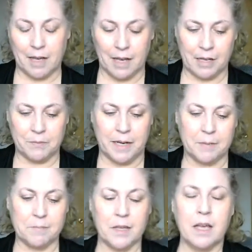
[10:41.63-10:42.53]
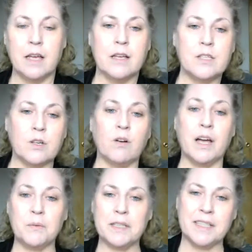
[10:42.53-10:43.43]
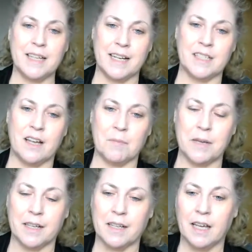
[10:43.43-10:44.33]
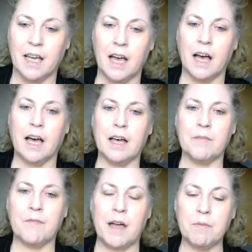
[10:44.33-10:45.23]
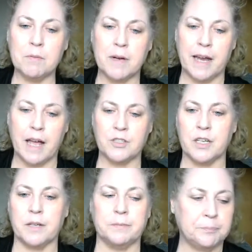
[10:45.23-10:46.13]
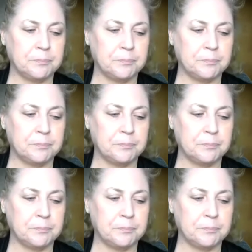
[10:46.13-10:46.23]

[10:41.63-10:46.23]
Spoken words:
Anyway, so on with today's topic. Fibromyalgia.